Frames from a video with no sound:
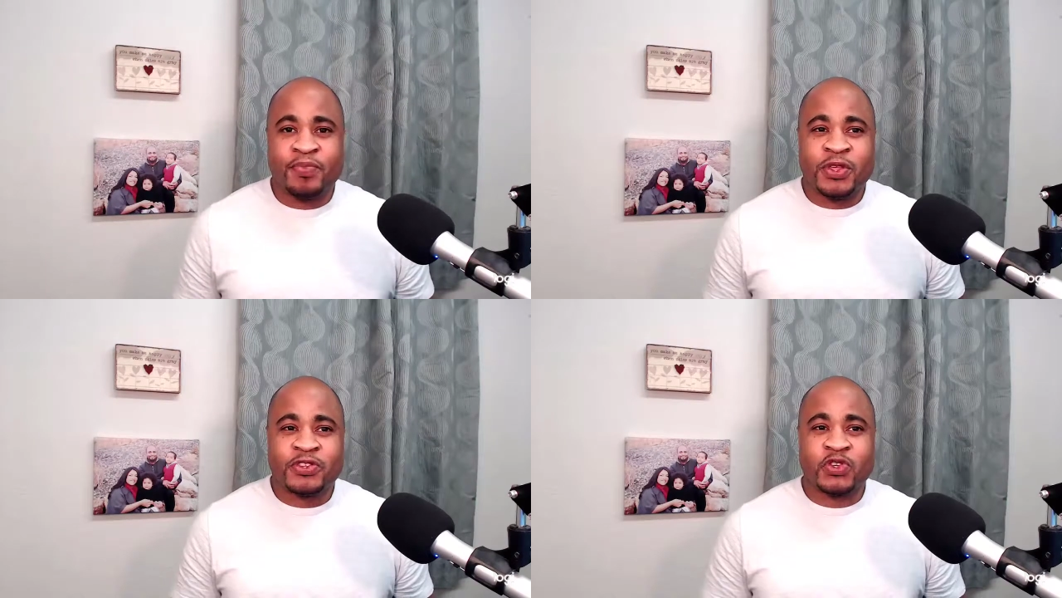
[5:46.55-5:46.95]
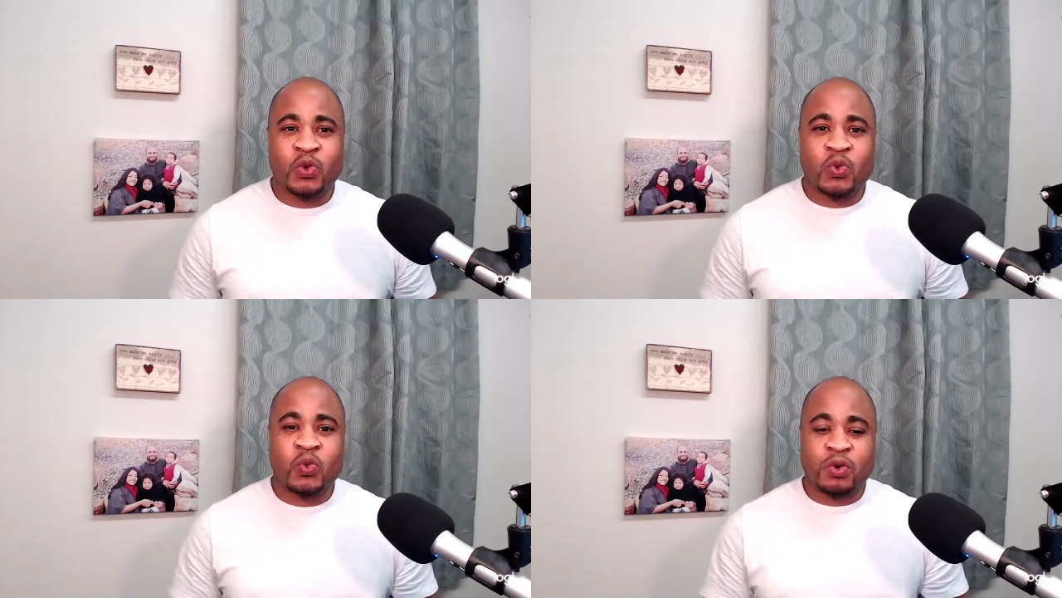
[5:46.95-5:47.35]
So
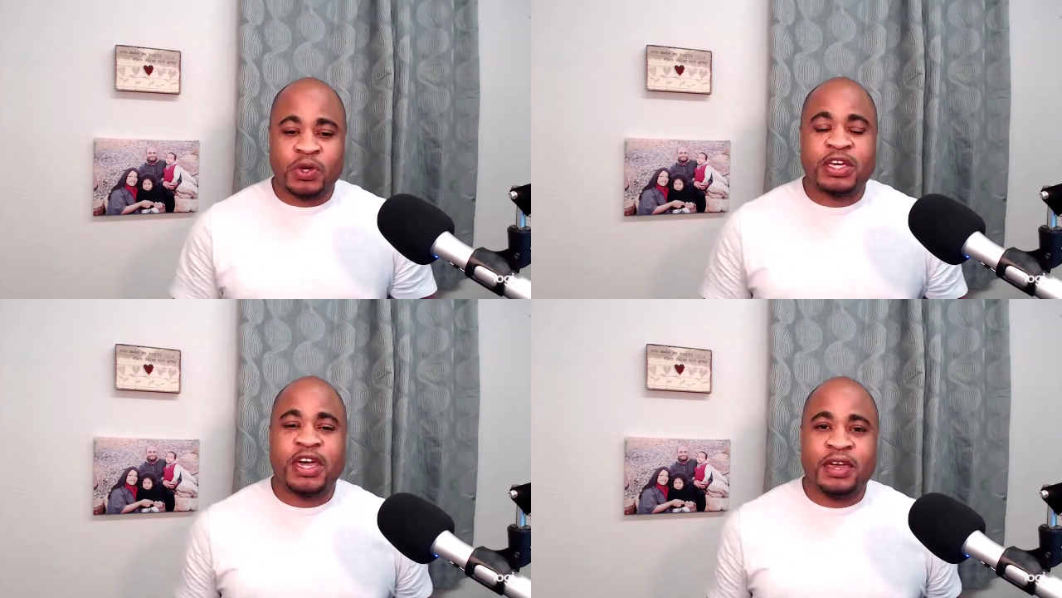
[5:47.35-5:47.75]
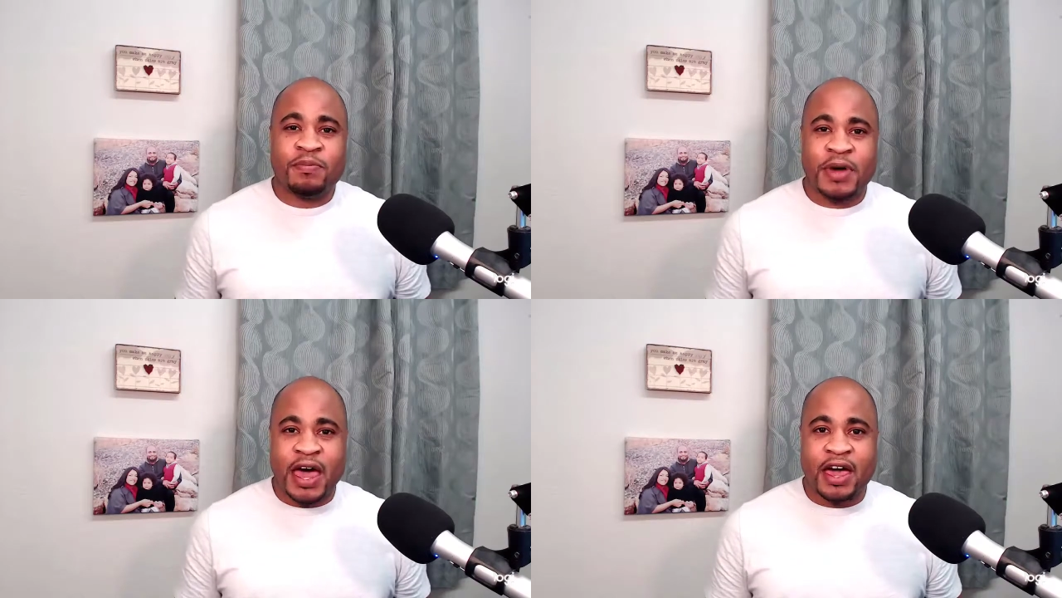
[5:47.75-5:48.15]
when we came
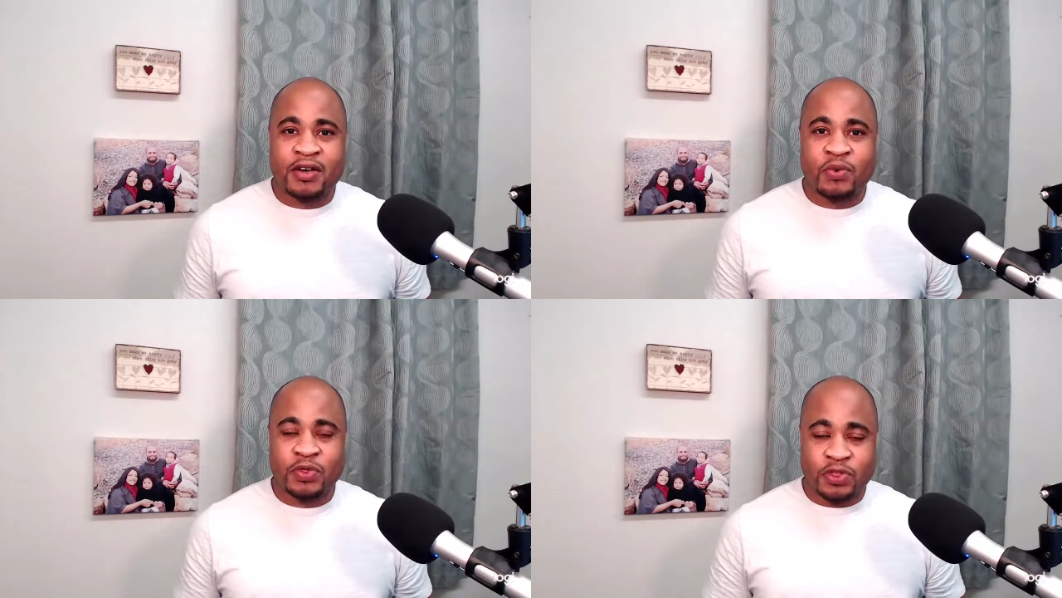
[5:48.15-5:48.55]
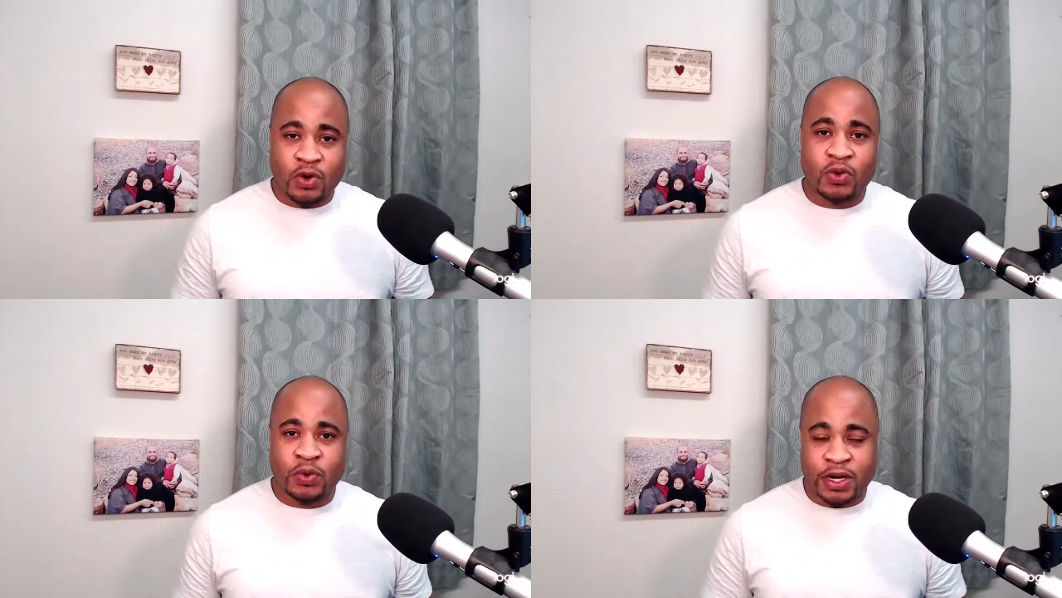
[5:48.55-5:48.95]
back with
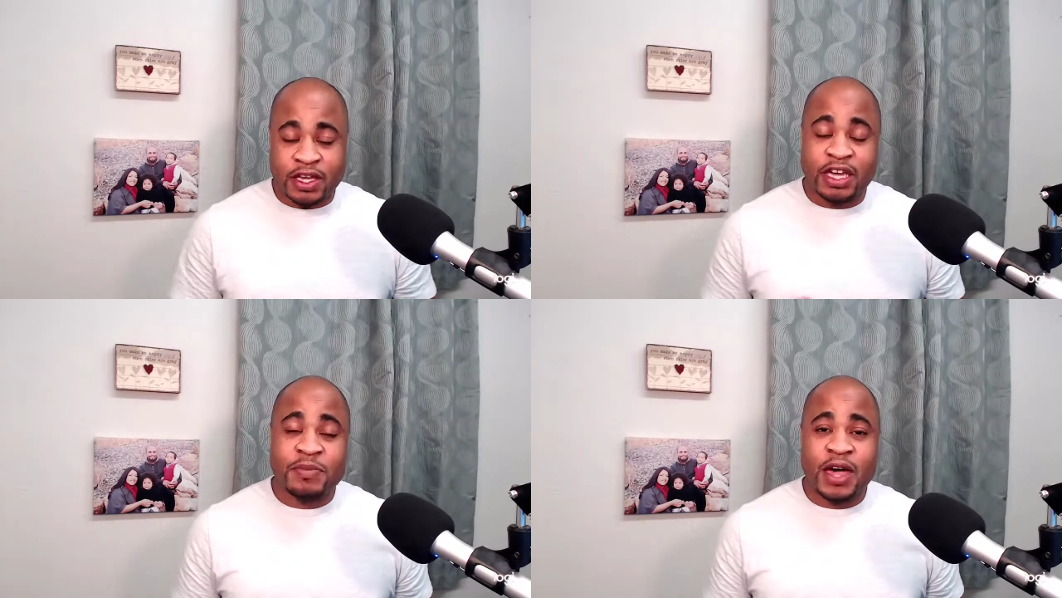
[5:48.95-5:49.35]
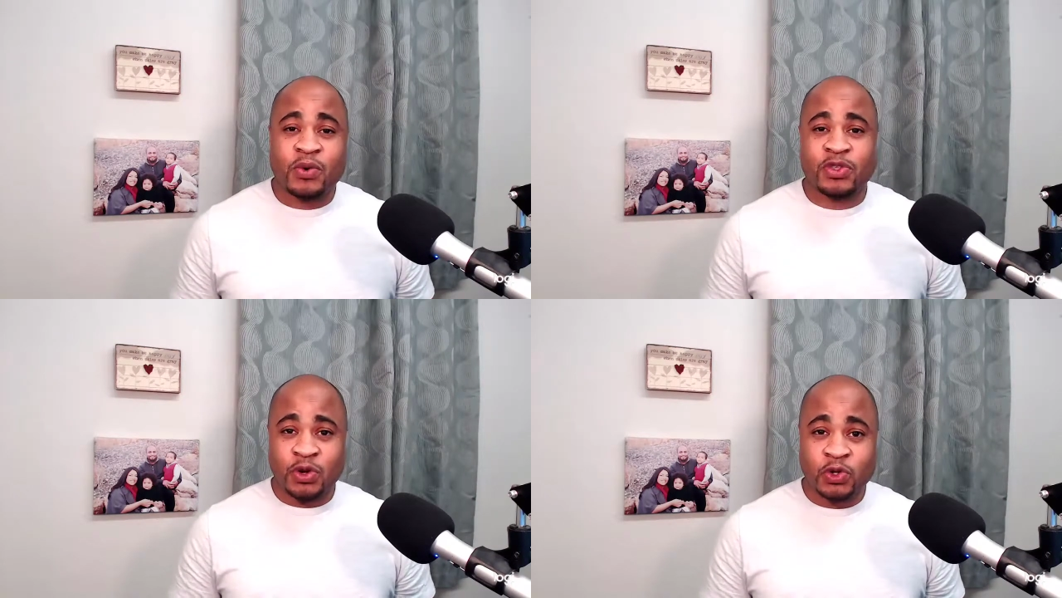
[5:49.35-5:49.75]
when I came back with
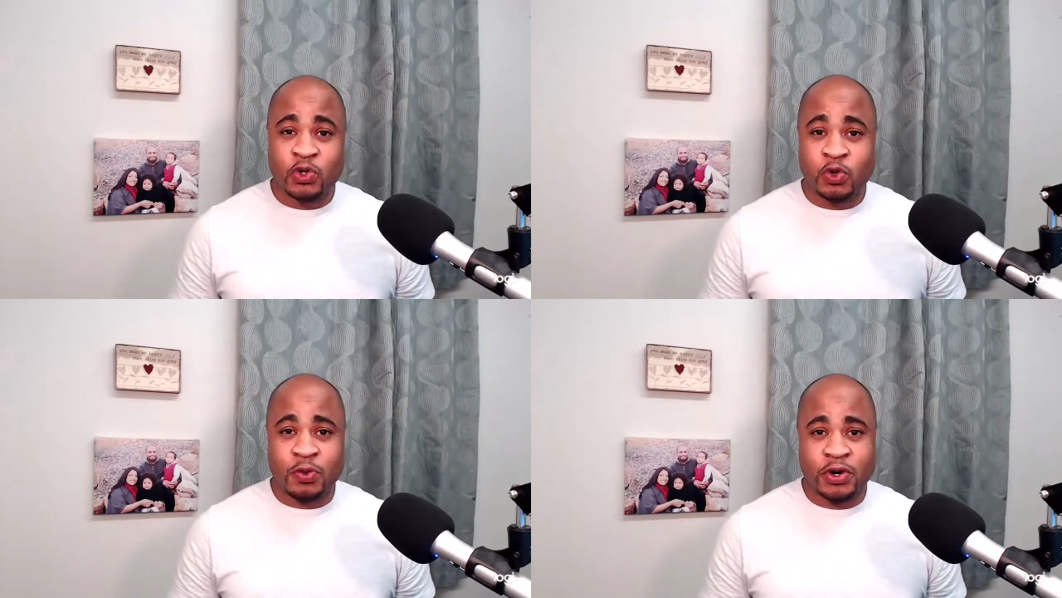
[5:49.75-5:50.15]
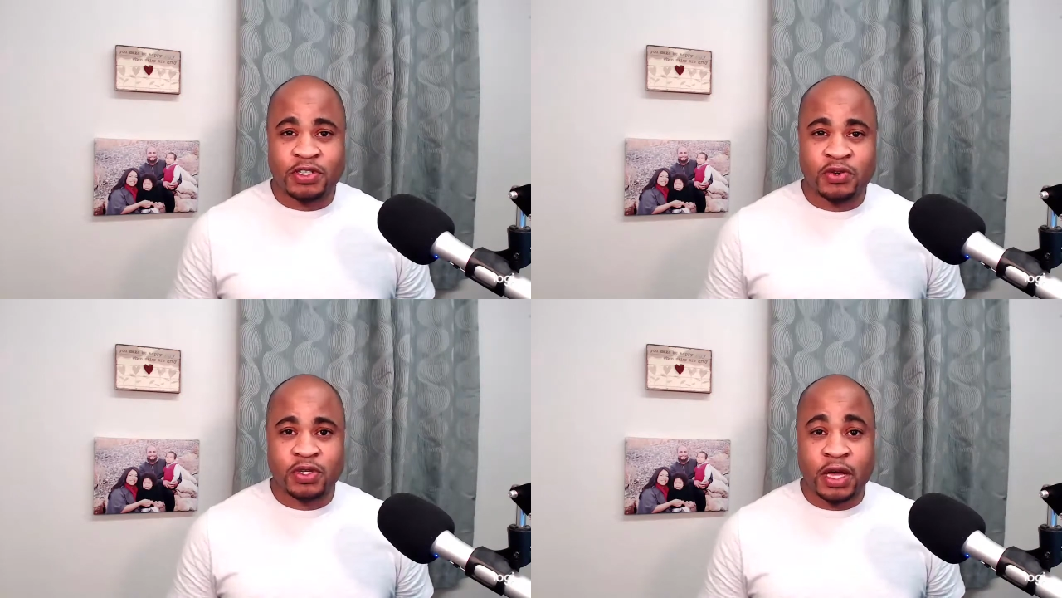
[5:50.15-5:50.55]
the older two boys, he
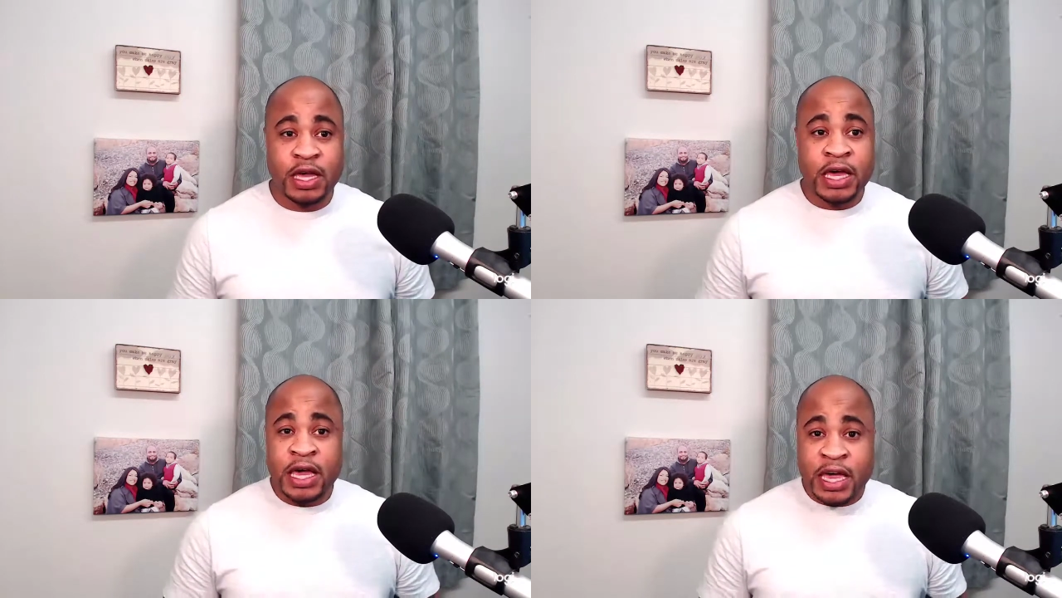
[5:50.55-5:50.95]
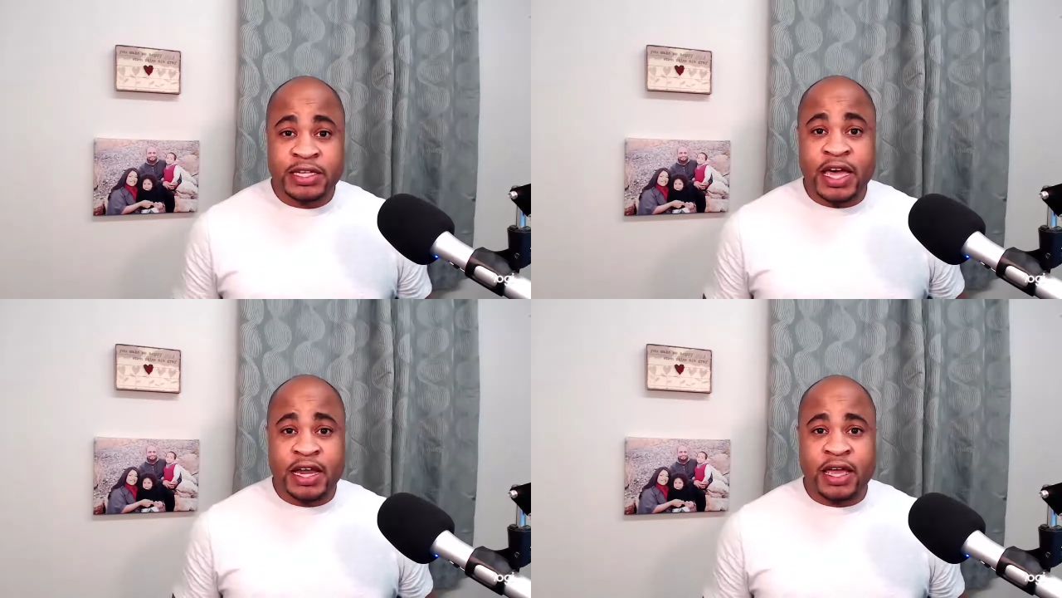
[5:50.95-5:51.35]
was like, "Hey,
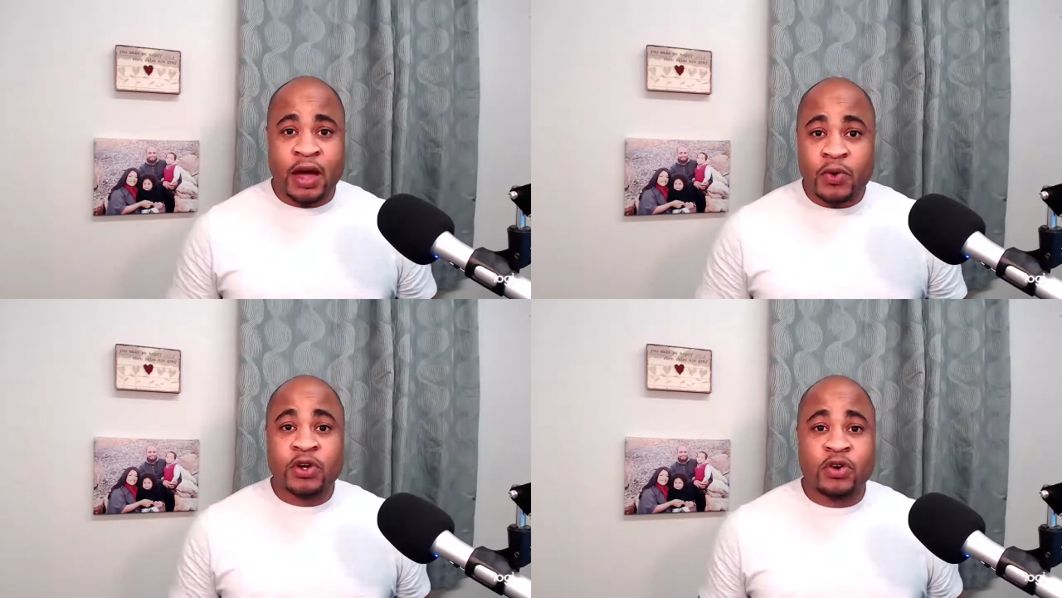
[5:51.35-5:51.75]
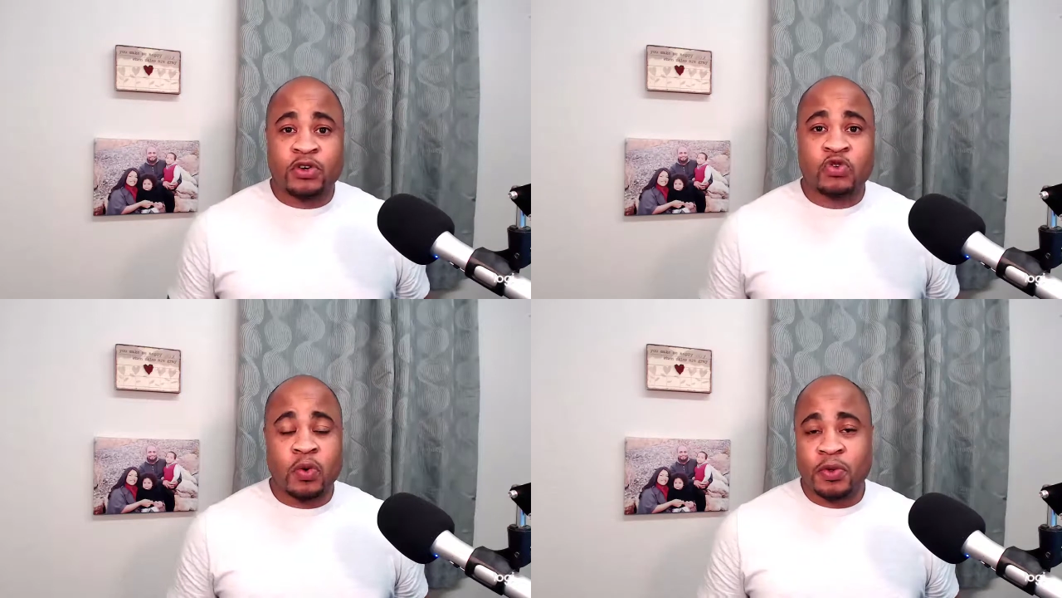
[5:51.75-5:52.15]
Daddy, I want to go on a
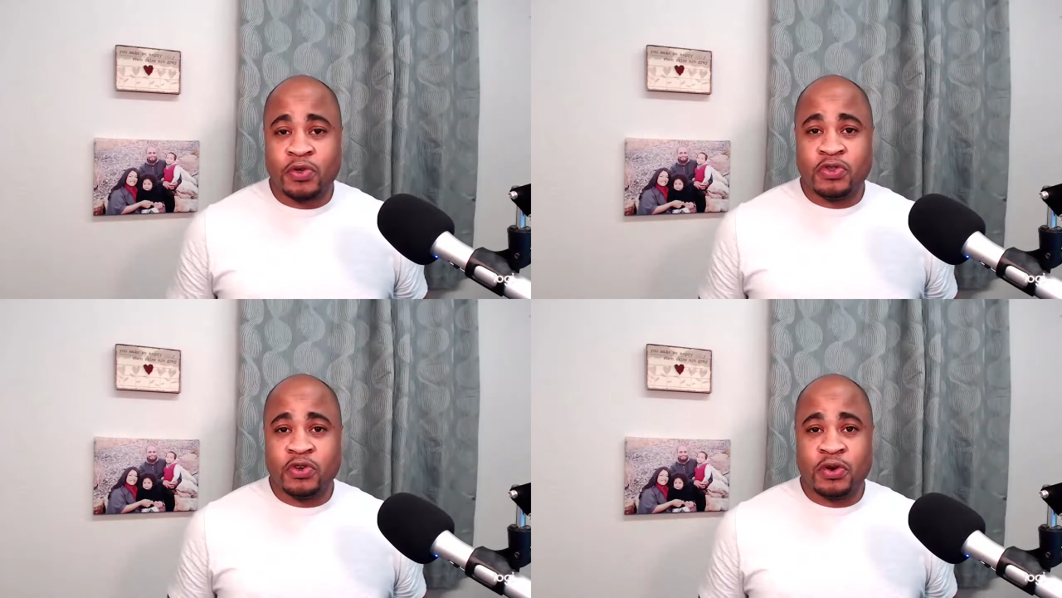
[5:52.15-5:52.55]
trip with you too."